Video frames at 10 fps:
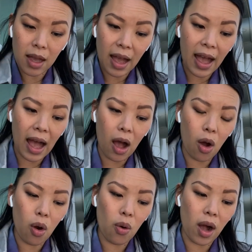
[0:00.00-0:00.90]

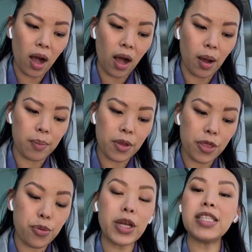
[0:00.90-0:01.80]
how
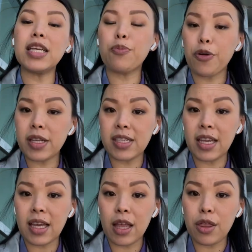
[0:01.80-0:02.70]
3D
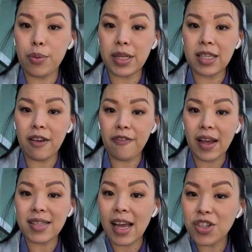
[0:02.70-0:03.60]
printing and 3D
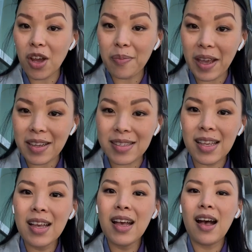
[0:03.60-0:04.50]
effects, hi Sean Banks,
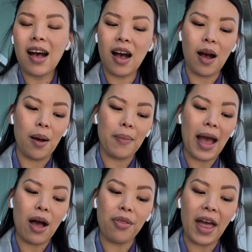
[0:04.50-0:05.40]

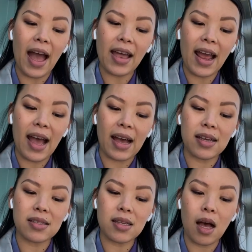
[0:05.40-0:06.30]
how that
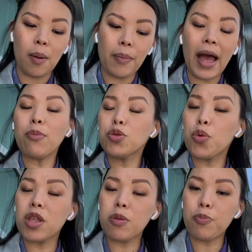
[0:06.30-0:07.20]
has helped
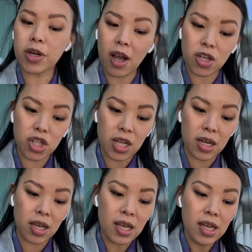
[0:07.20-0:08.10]
with
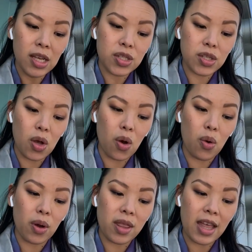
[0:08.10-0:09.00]
production.
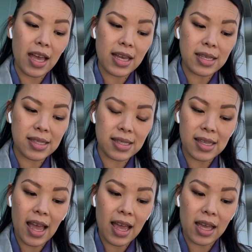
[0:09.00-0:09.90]
So they
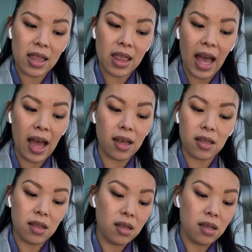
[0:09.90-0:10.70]
say that,